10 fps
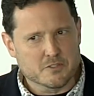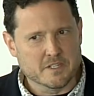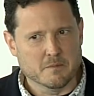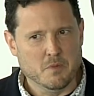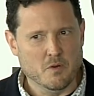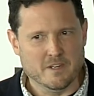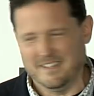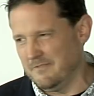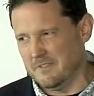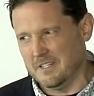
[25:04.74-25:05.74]
interesting component,
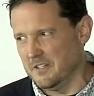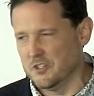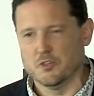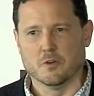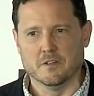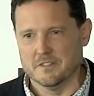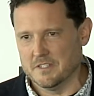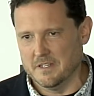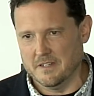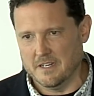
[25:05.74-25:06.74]
I think, for like
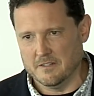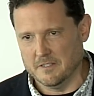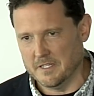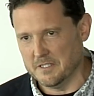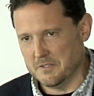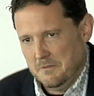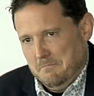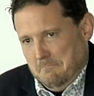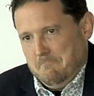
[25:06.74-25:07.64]
insurance and other things. So,